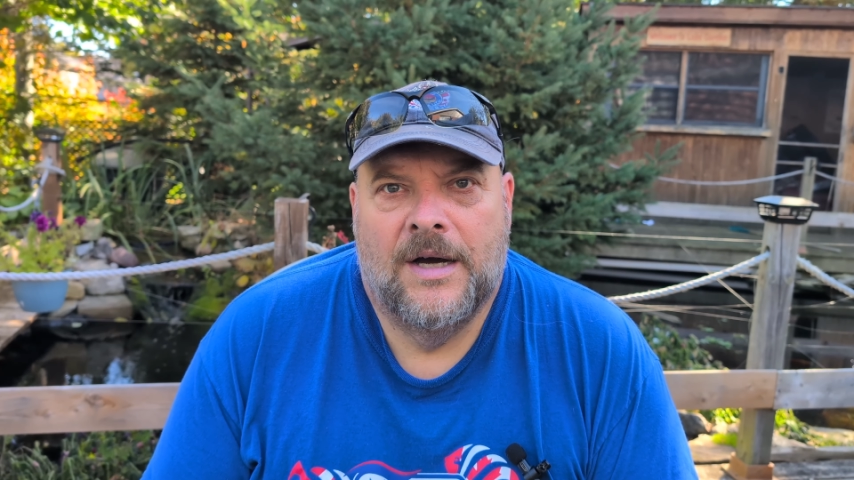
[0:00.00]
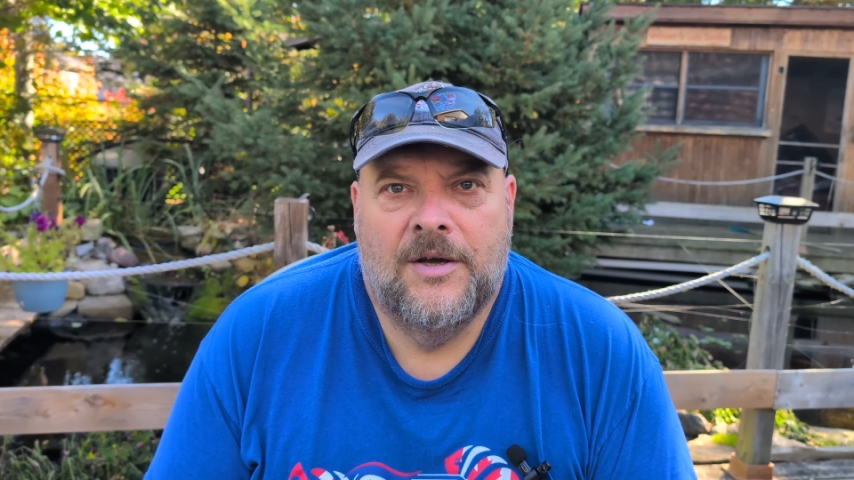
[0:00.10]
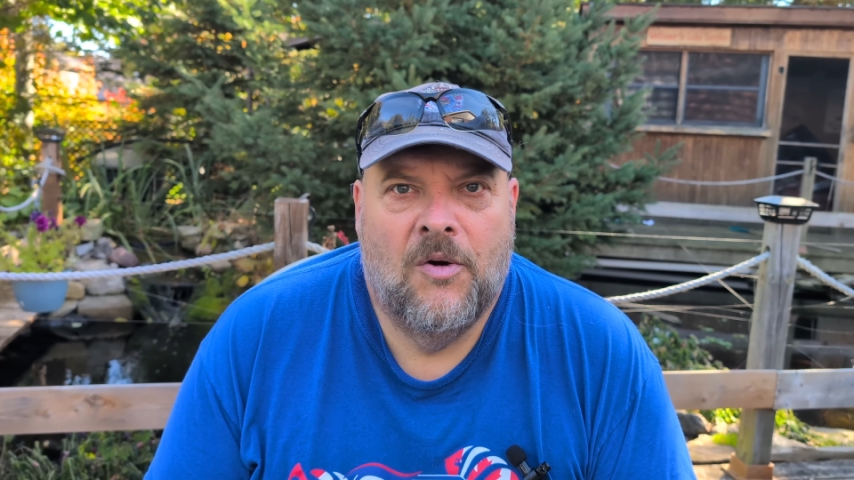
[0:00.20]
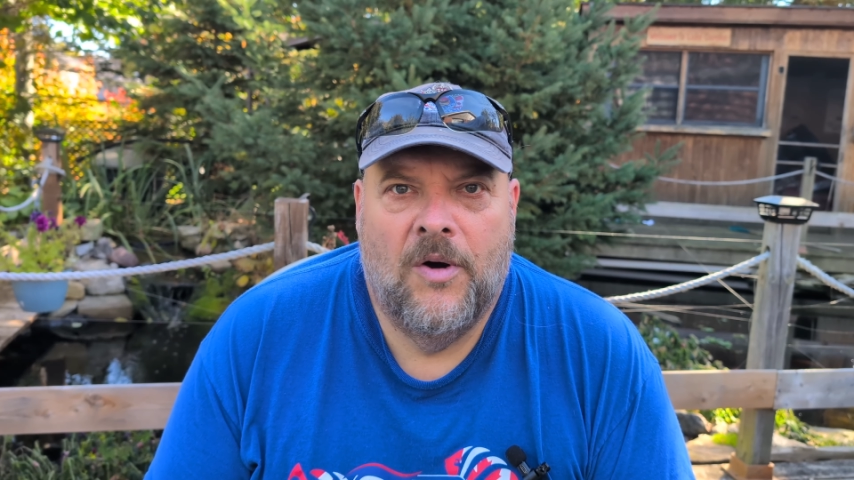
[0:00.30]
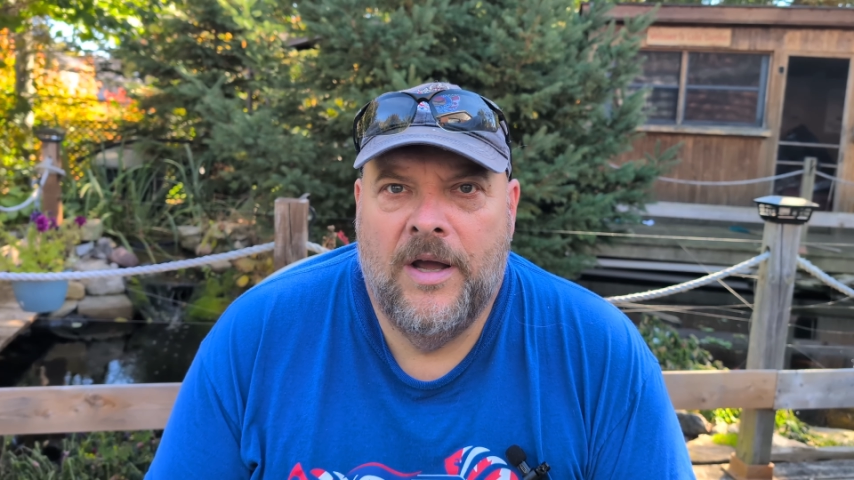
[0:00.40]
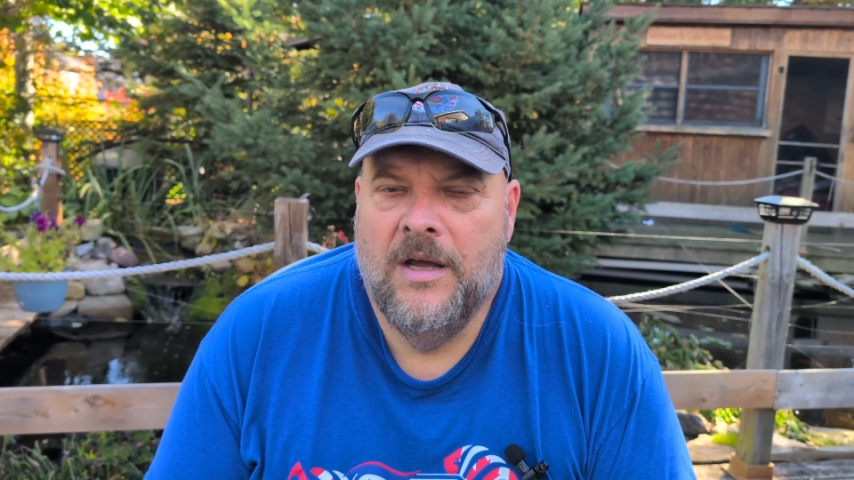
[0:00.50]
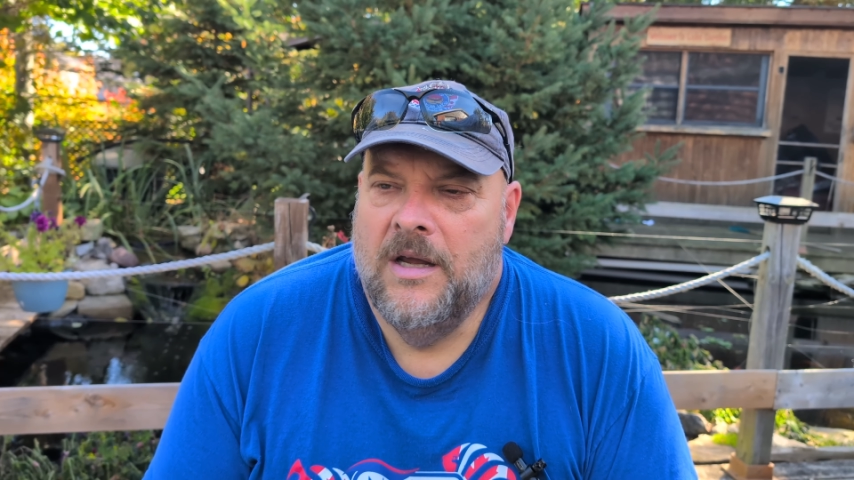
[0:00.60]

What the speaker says: Koi,